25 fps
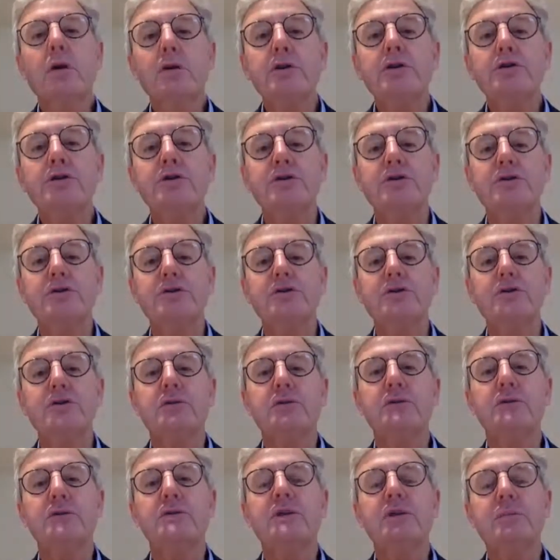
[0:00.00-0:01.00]

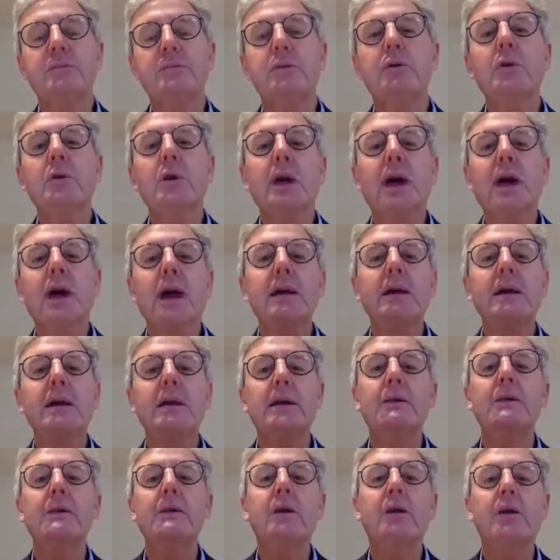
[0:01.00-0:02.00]
rural origin
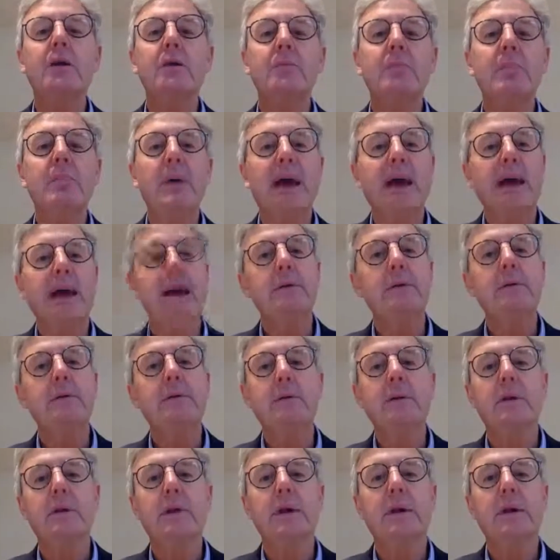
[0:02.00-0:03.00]
students are more
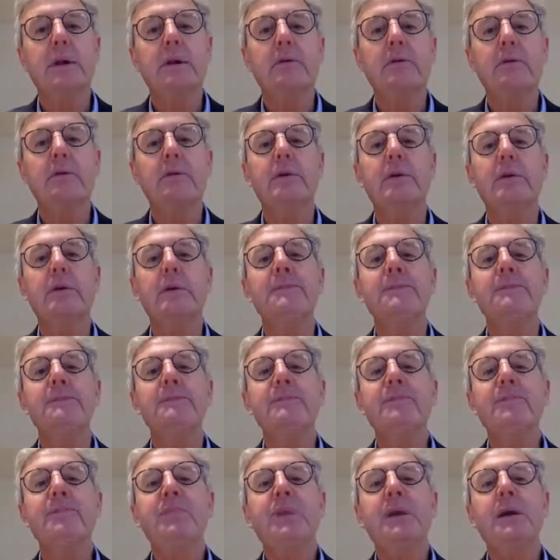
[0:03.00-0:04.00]
likely to go back
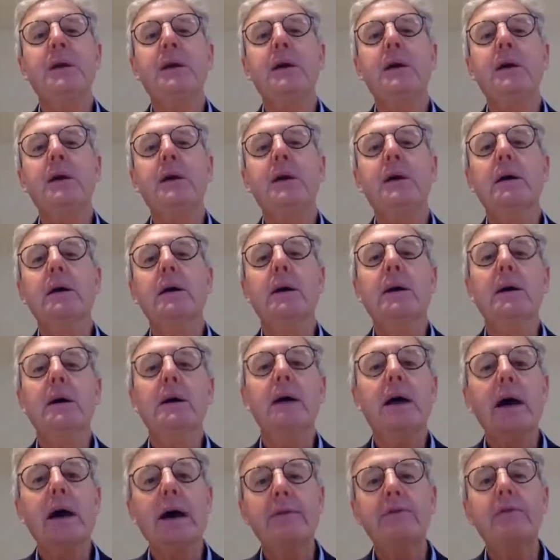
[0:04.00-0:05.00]
to the
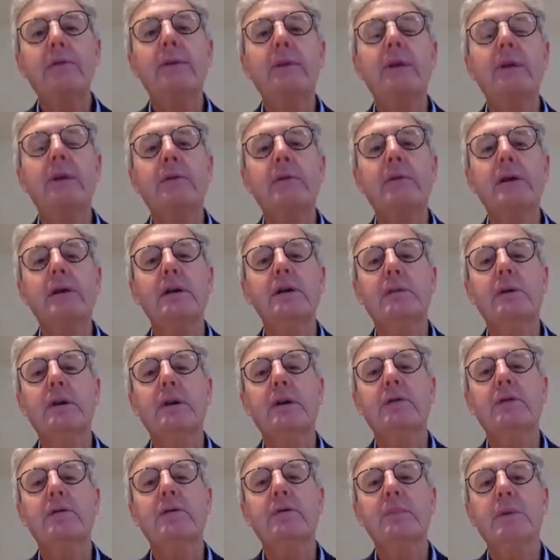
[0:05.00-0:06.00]
country
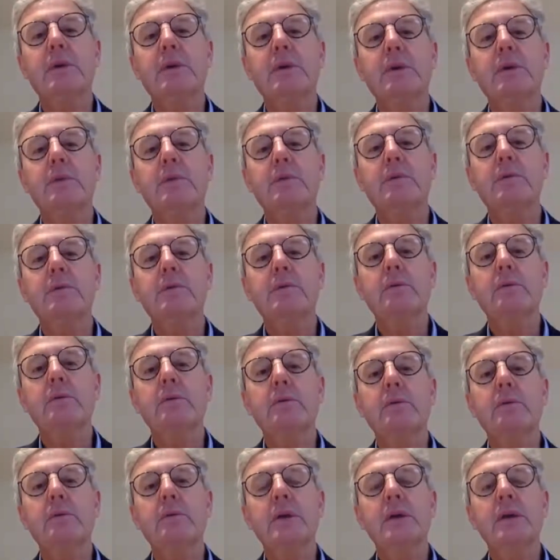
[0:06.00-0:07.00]
after they
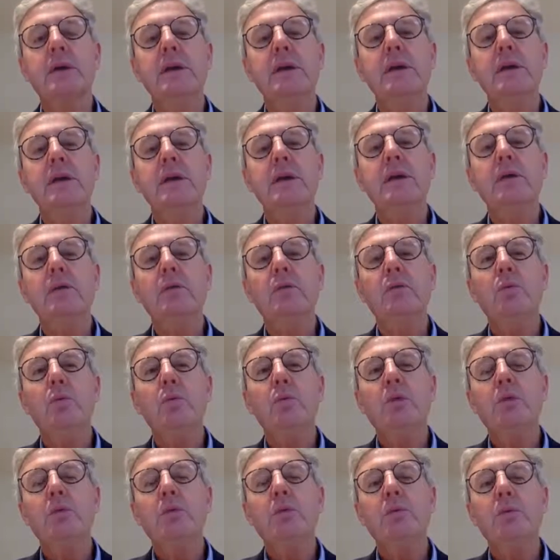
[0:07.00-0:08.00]
graduate from medical
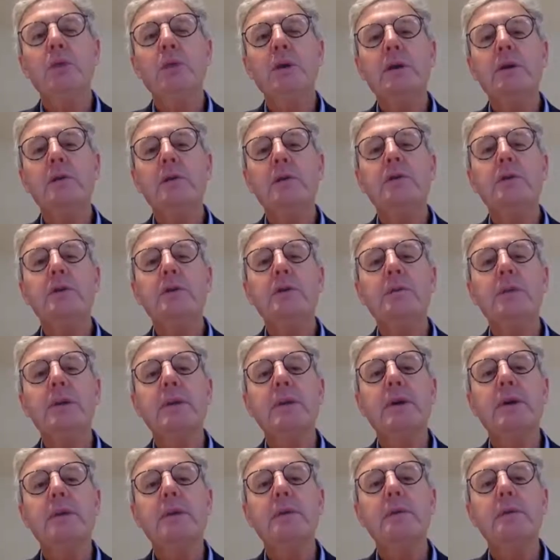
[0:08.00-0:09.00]
school.
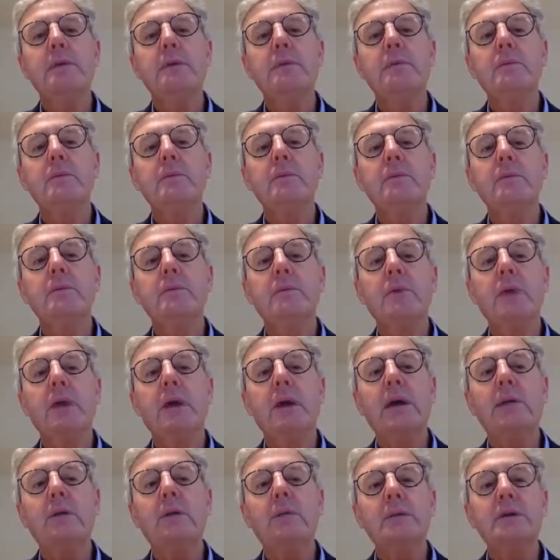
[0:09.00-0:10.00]
What's wonderful
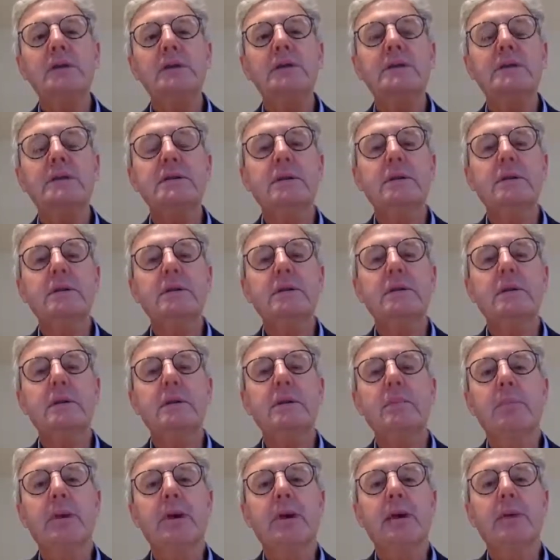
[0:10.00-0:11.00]
about
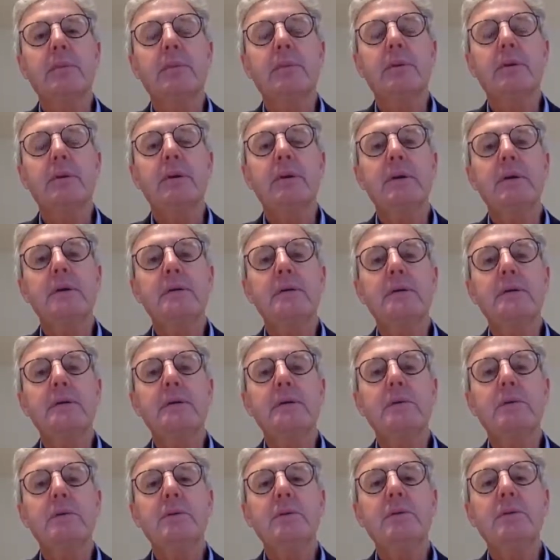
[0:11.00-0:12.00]
our recent
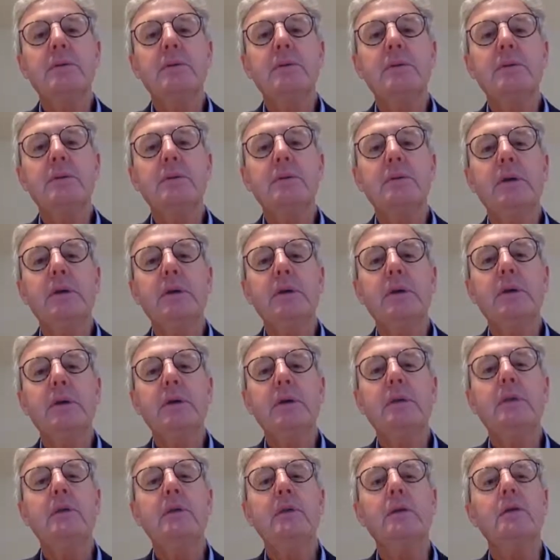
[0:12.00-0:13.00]
paper is
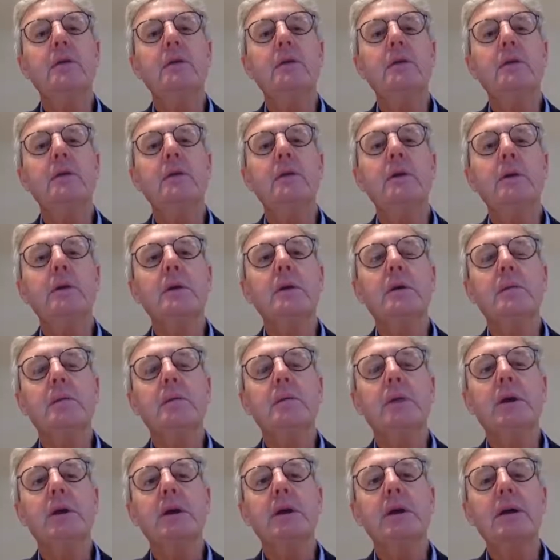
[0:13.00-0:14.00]
that we've demonstrated
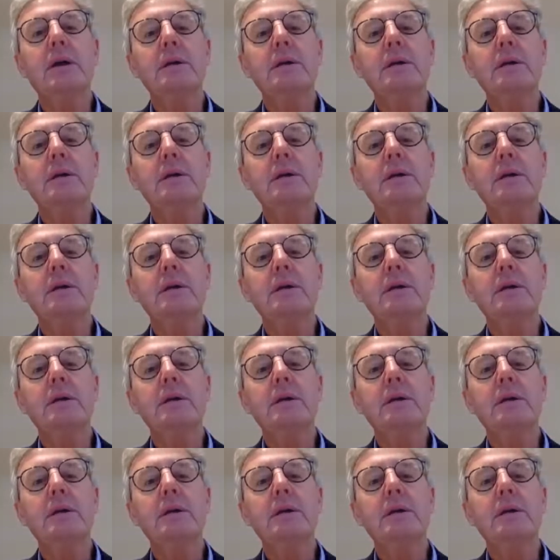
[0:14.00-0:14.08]
that